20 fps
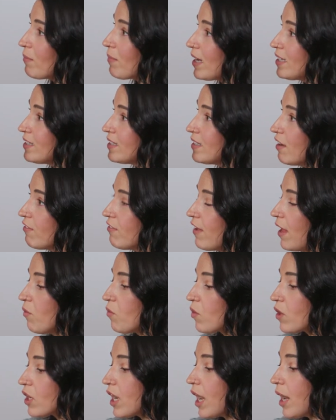my stuff,
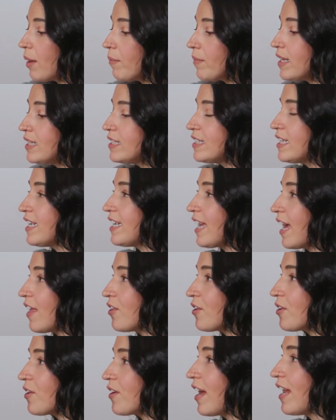and we're coming
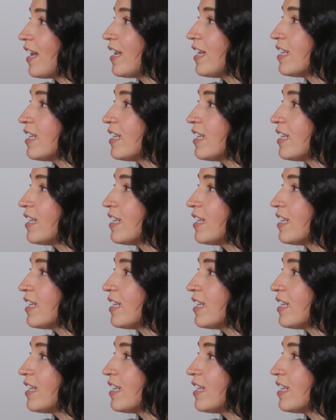together, and